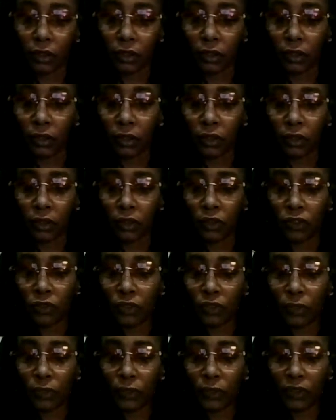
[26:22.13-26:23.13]
You were
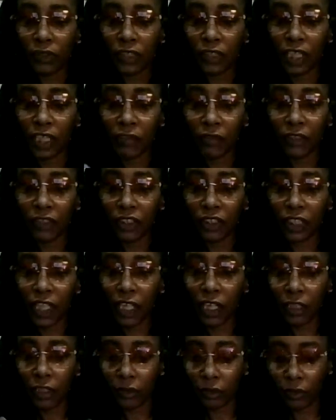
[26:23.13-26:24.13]
supposed to have a child
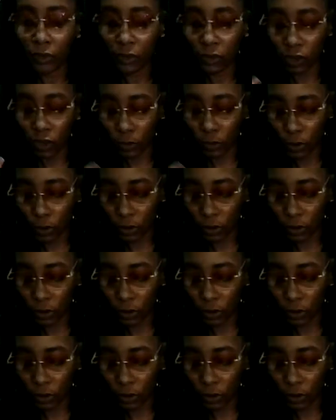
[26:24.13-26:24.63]
with this person.